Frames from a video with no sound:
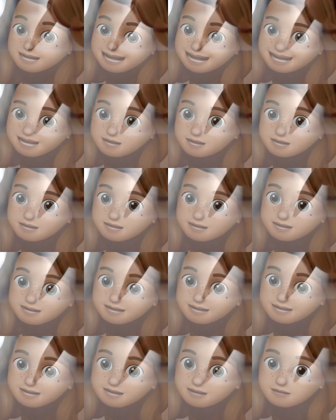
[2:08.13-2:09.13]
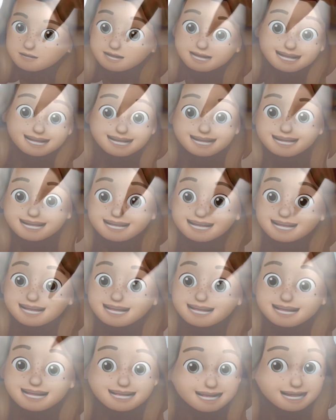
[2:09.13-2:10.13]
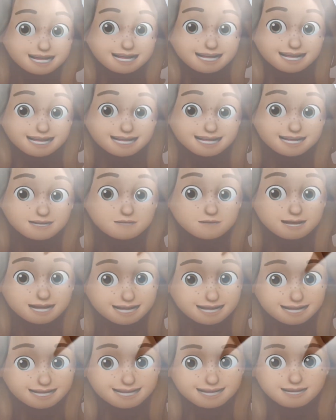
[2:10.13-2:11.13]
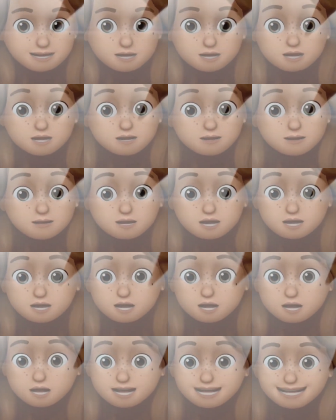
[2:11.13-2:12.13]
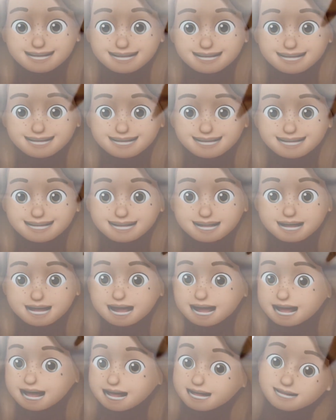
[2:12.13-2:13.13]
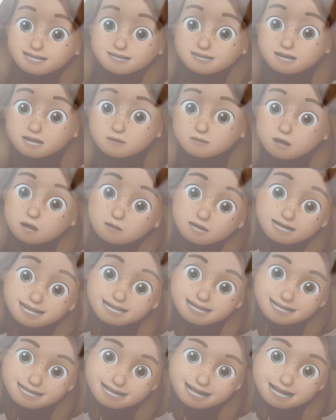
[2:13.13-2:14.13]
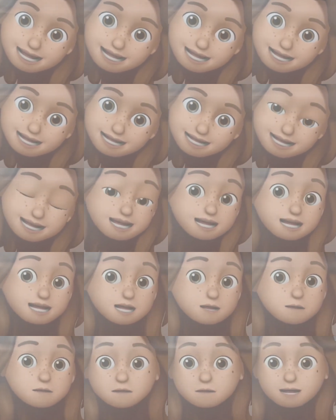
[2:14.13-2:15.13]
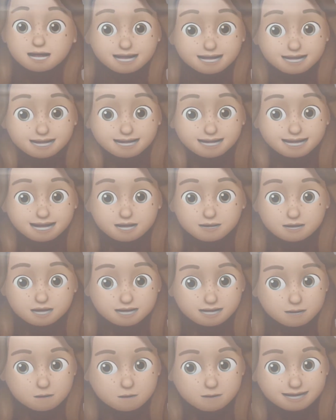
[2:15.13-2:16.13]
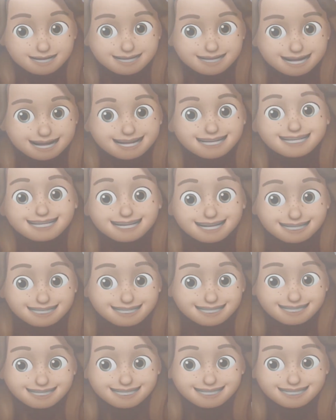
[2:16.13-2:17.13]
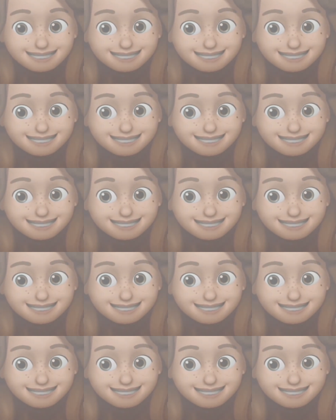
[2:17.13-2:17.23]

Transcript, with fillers: letter because he's going to send this message to the churches. And if he wrote it today, it might sound something like this